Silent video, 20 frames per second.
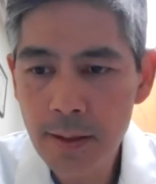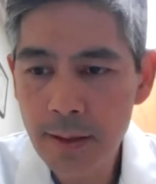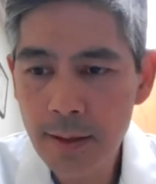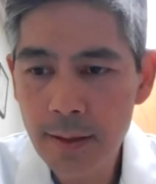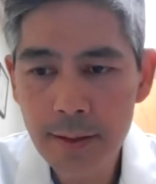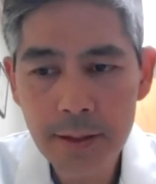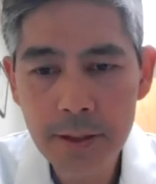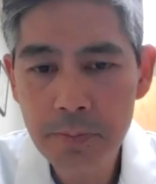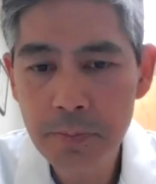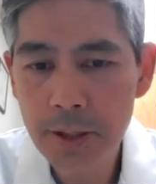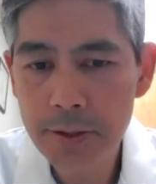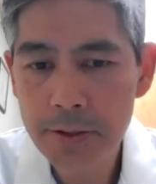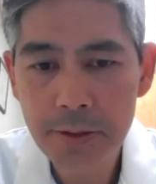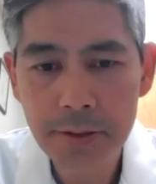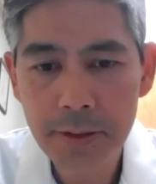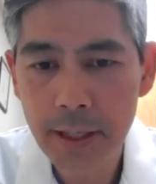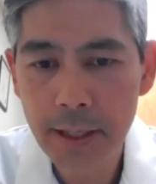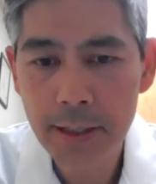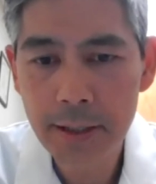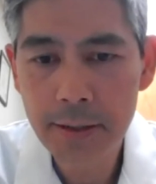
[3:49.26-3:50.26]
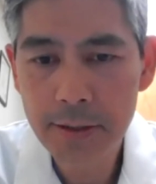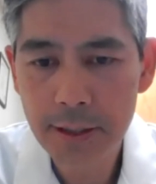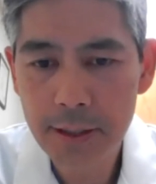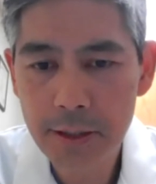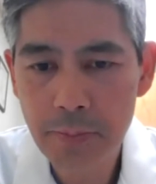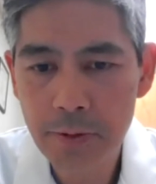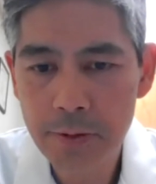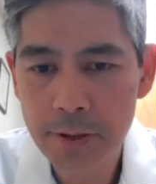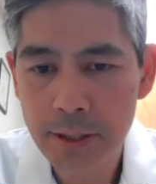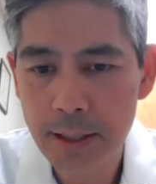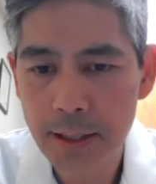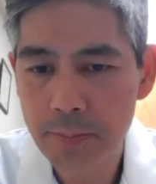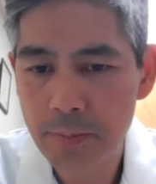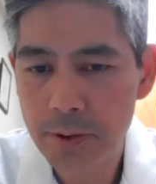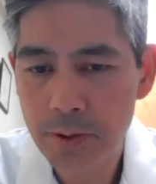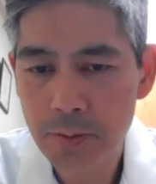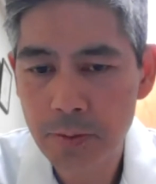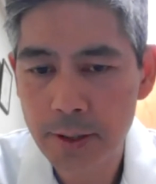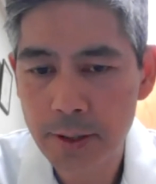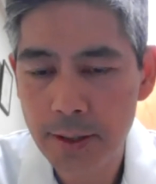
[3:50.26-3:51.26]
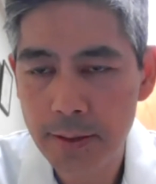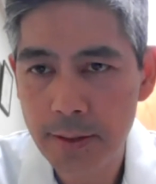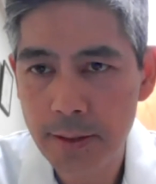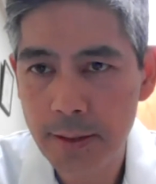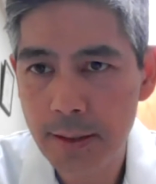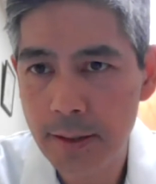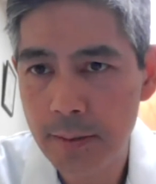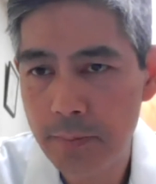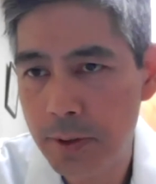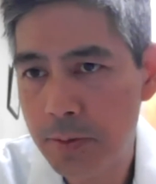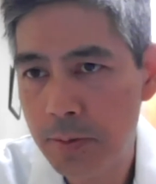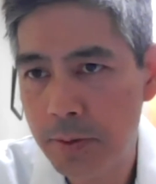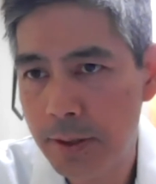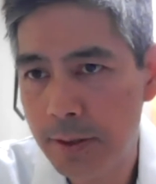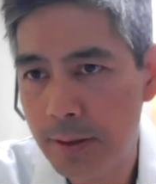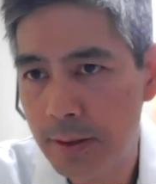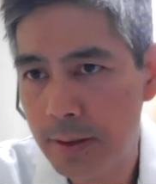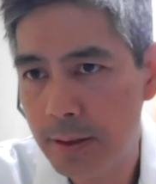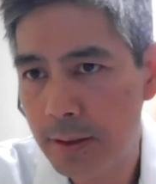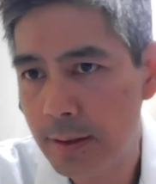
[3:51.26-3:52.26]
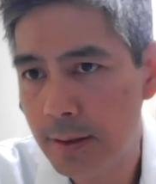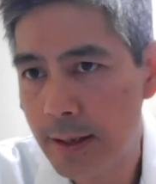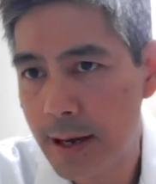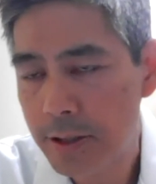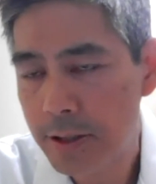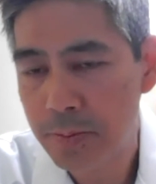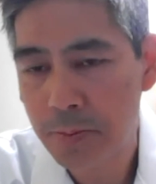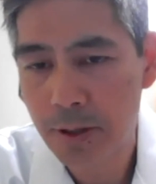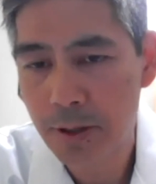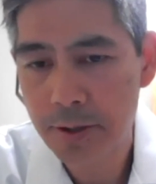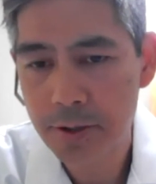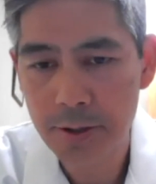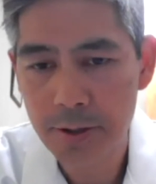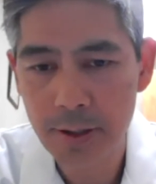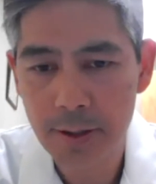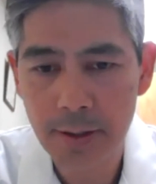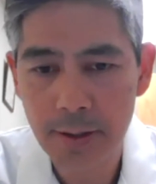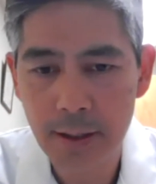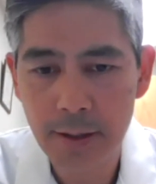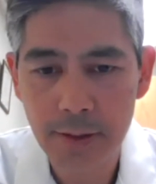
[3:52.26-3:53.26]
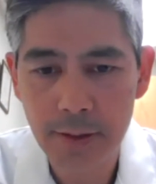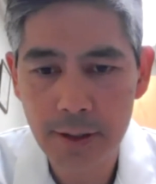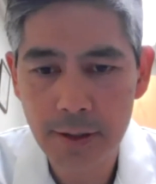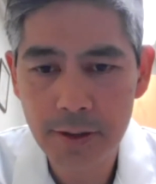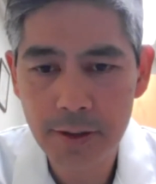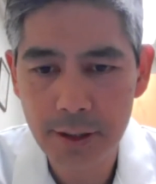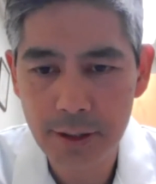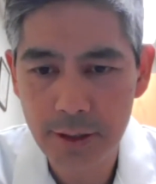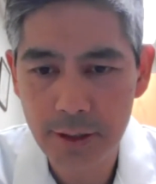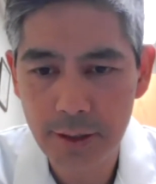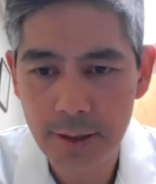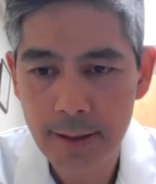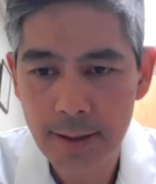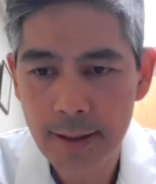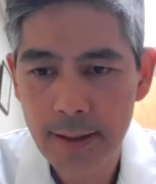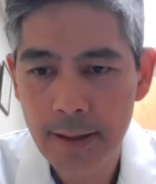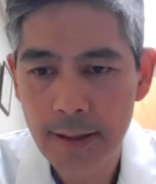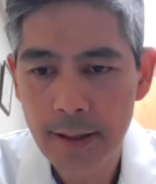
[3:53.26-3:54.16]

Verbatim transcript: uh, as much as 86% between, between last March and, and this year.